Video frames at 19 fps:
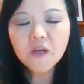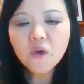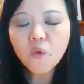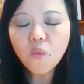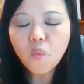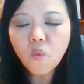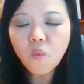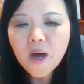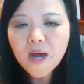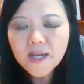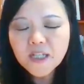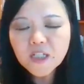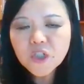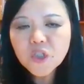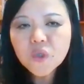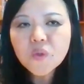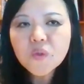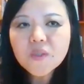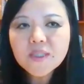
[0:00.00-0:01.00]
Why
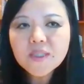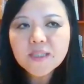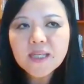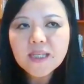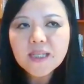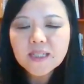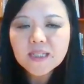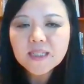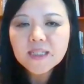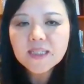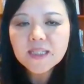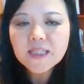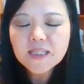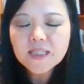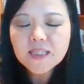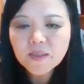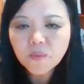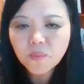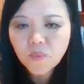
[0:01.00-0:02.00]
do you think
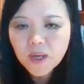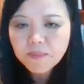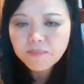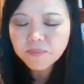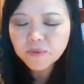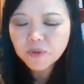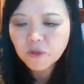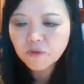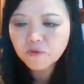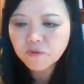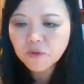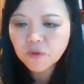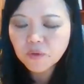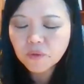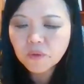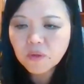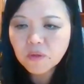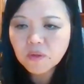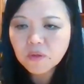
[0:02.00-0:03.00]
this web
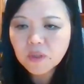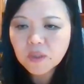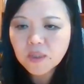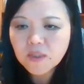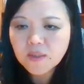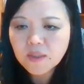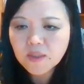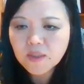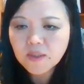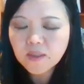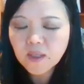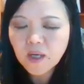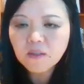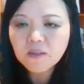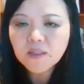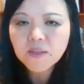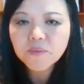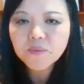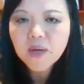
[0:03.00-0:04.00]
novel or the
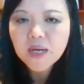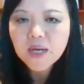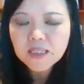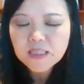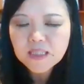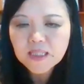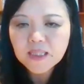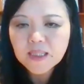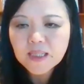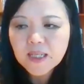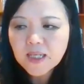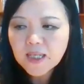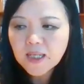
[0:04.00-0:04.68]
online writing